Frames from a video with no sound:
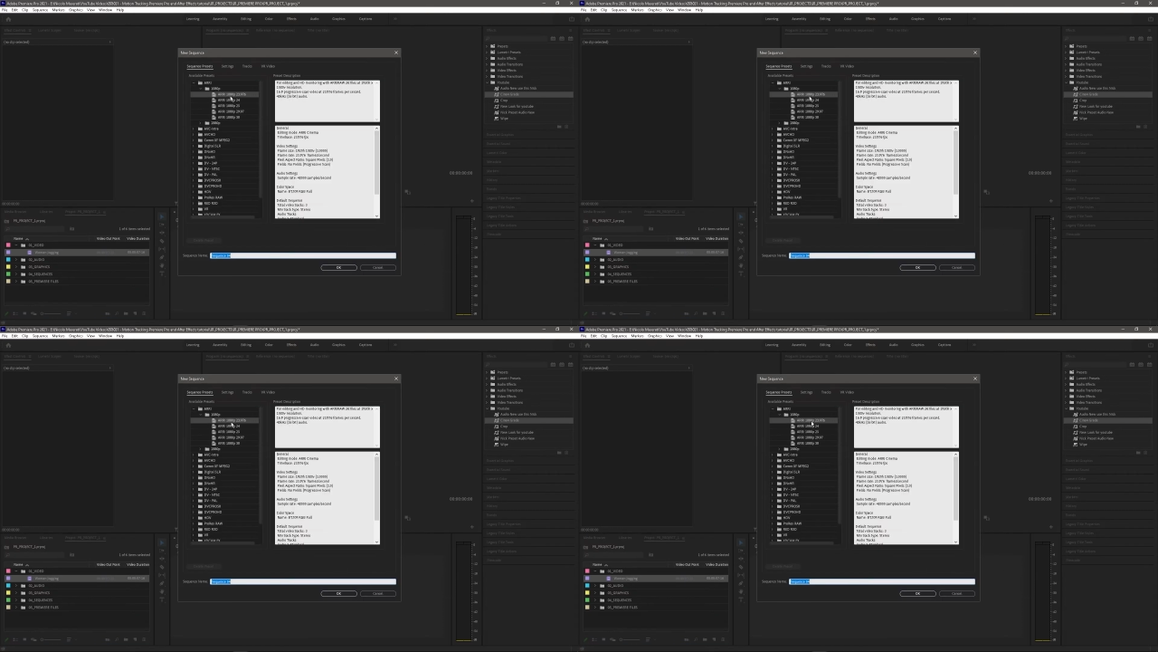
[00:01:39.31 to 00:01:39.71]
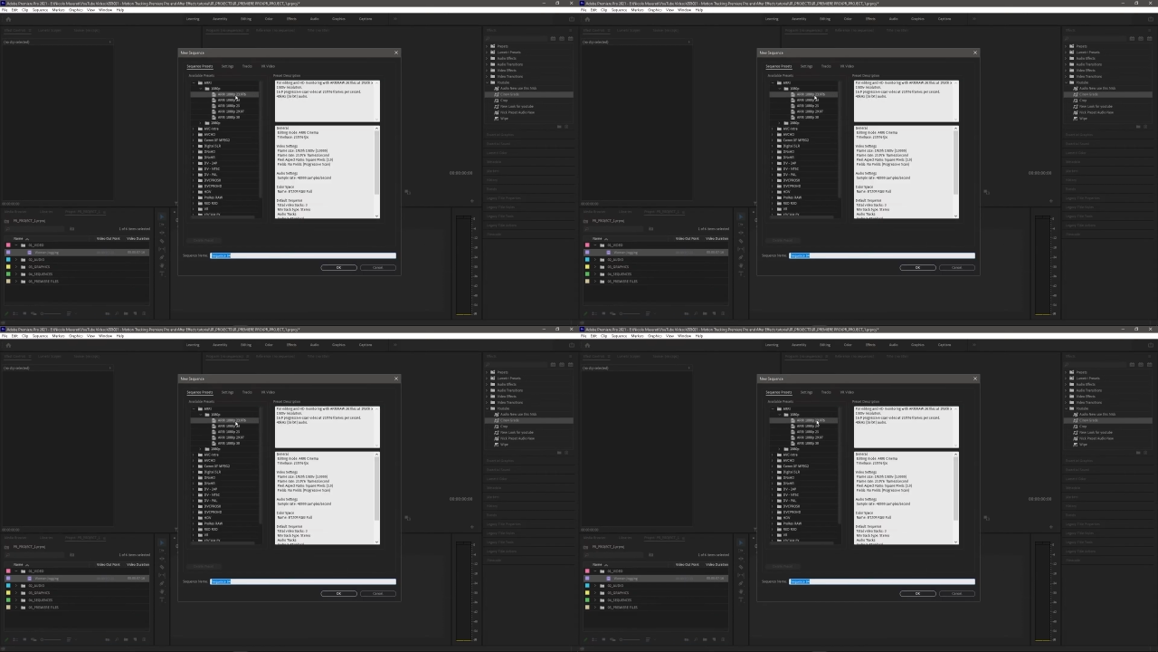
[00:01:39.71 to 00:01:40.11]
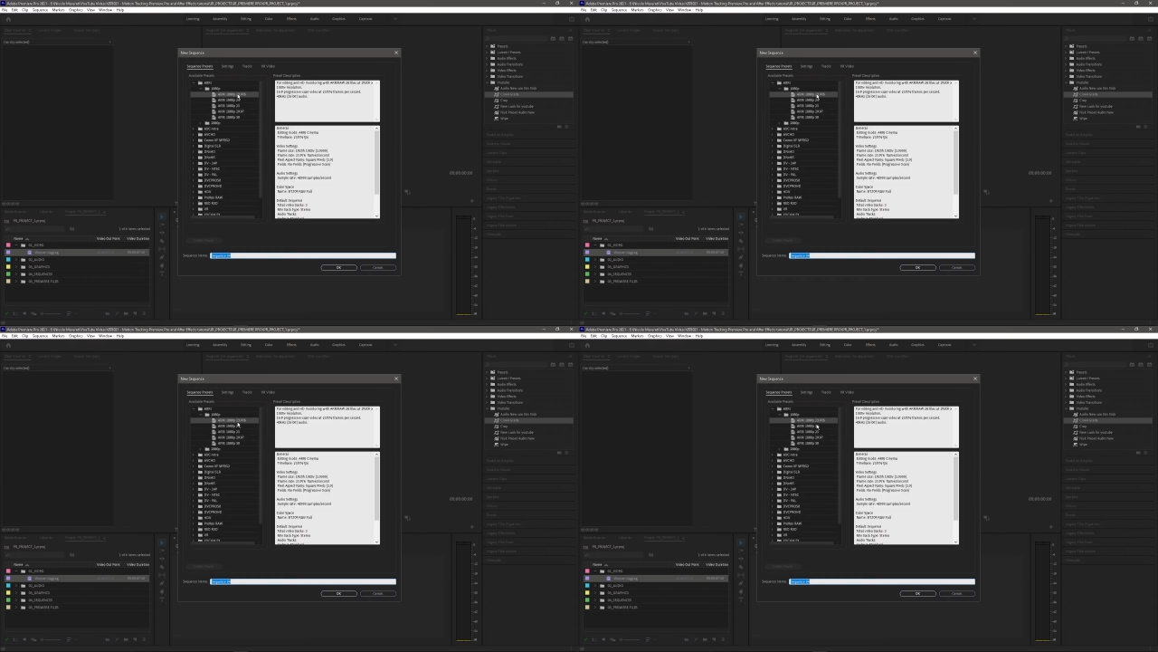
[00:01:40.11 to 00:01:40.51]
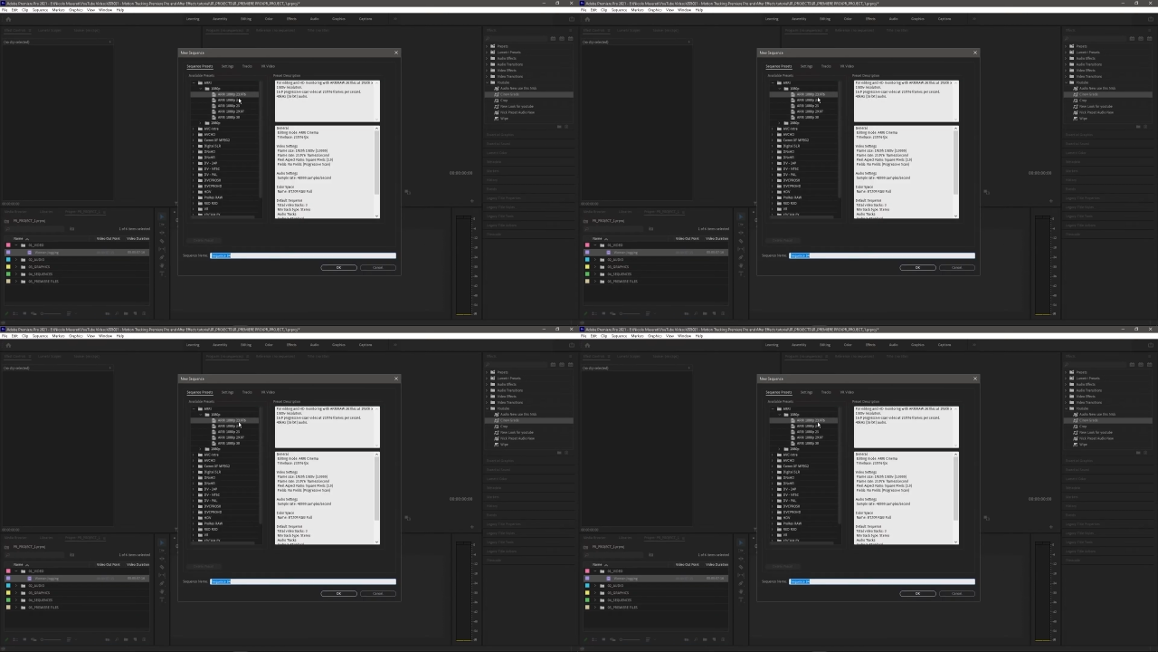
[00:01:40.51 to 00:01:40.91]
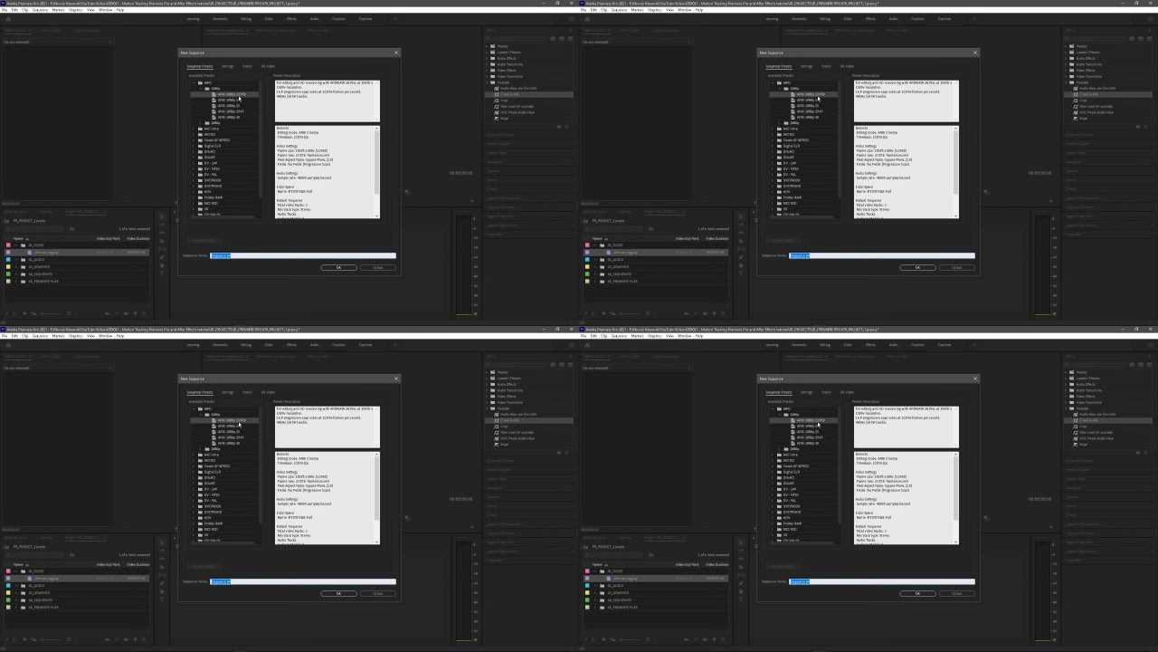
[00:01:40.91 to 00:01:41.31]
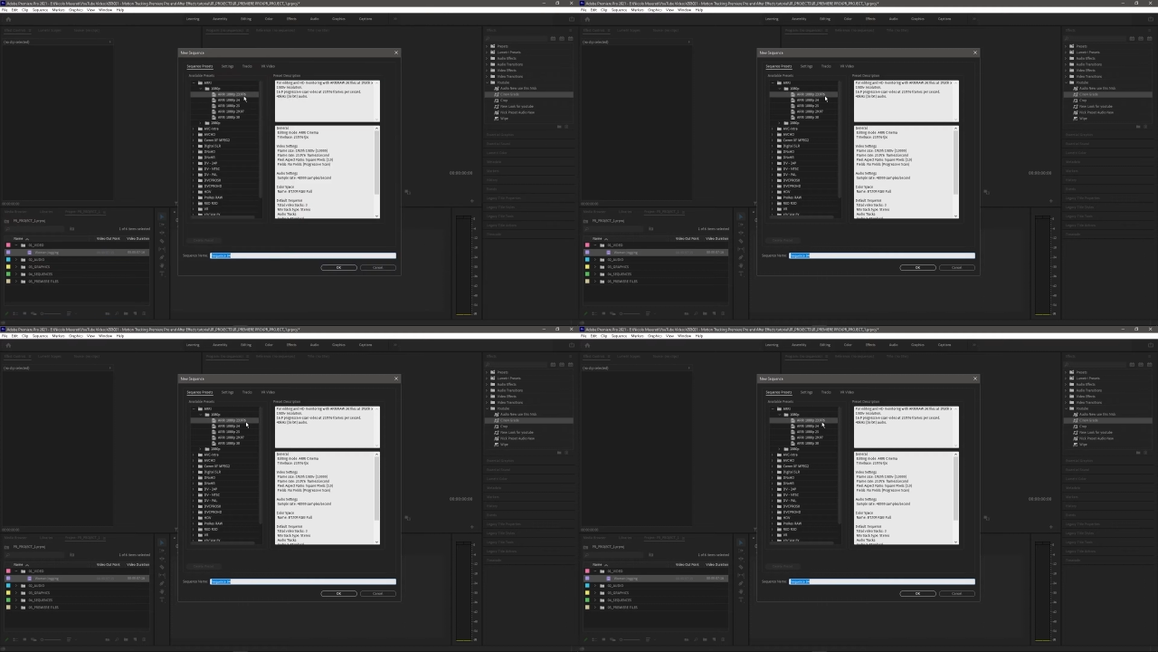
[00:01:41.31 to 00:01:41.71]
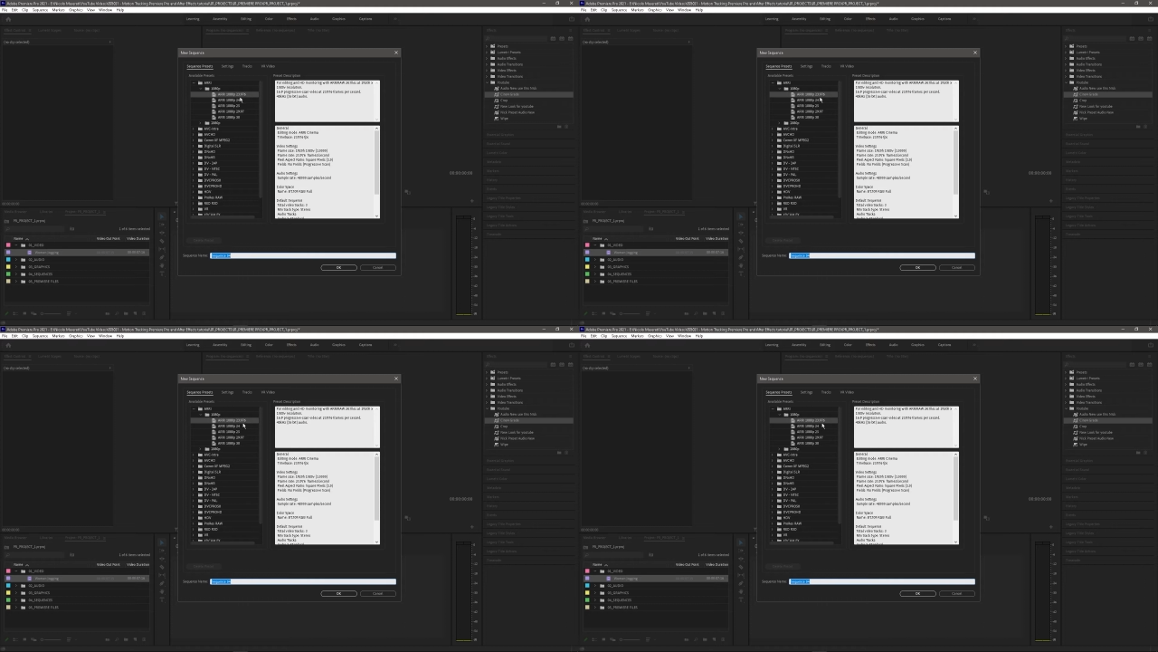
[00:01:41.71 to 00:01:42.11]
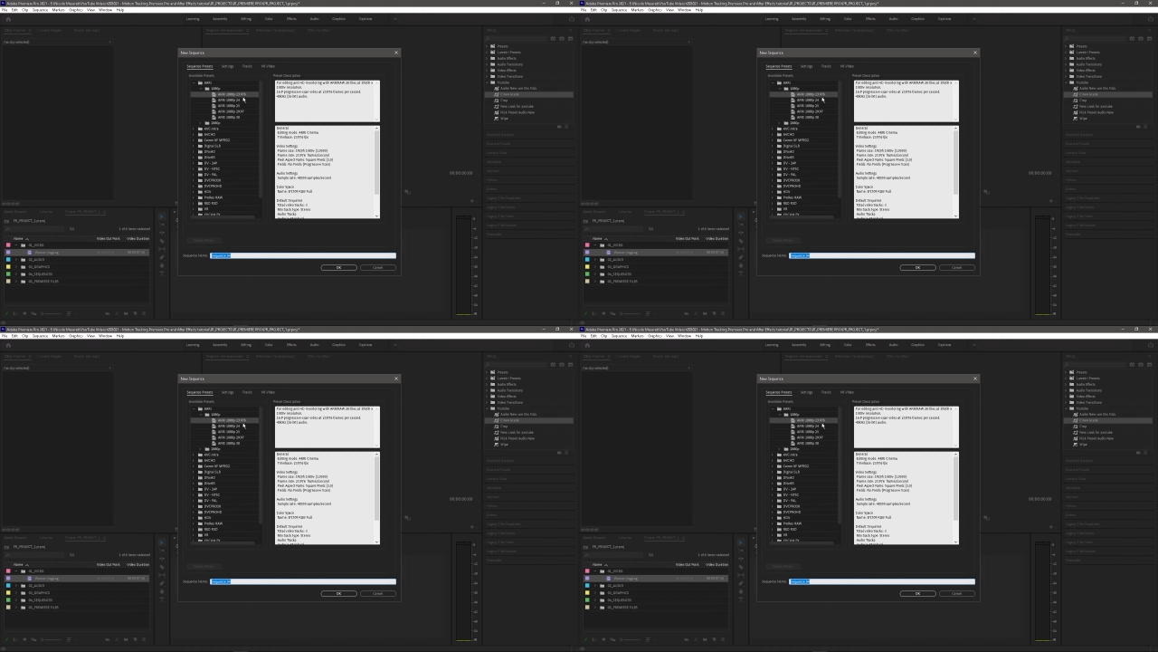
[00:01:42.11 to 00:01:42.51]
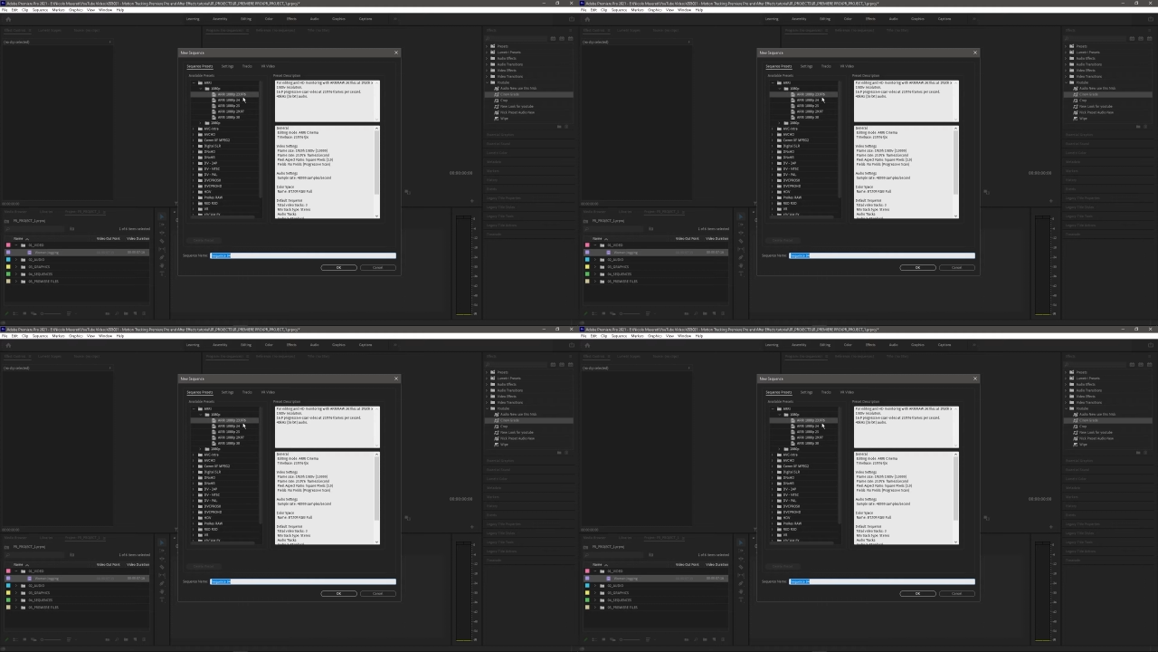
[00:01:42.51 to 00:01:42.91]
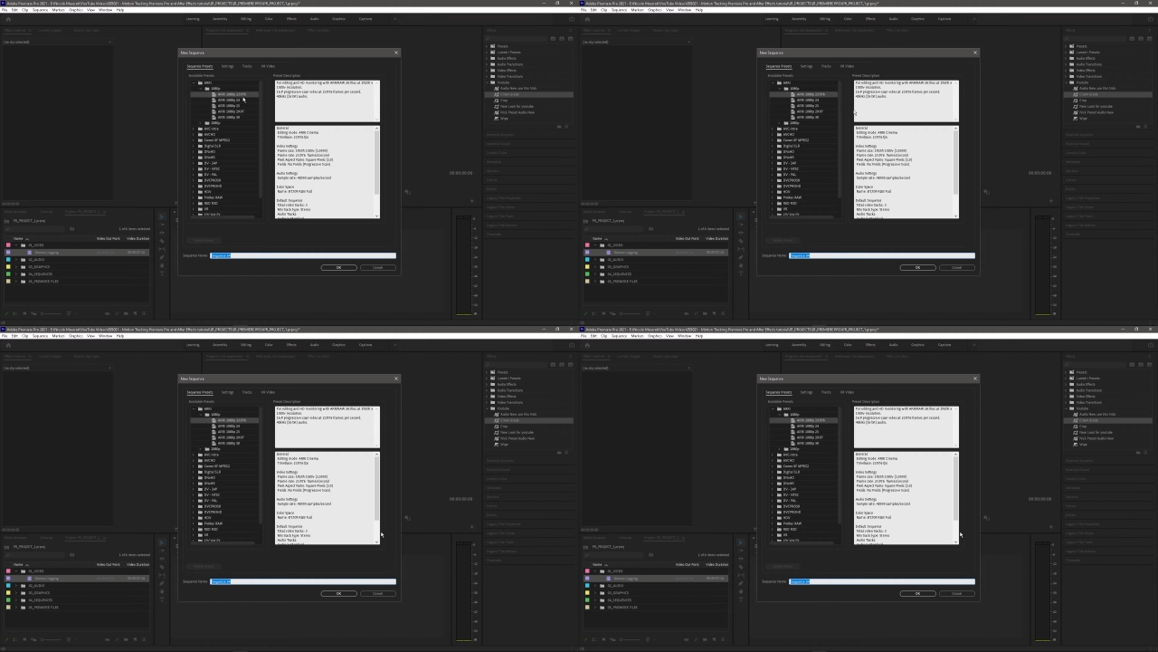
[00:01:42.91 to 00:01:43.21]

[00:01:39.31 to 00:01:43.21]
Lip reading: (no speaker visible)